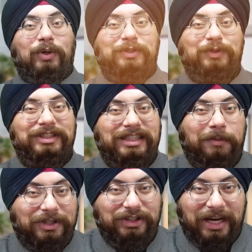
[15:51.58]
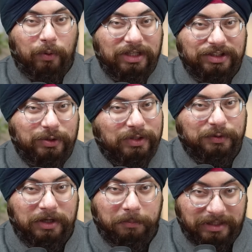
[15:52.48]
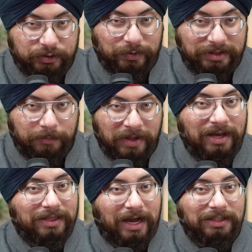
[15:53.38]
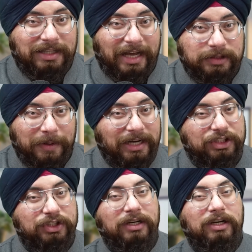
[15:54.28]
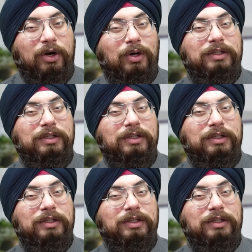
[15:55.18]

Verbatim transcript: Now, if we see the budget allocation to different ministries, that is the expenditure incurred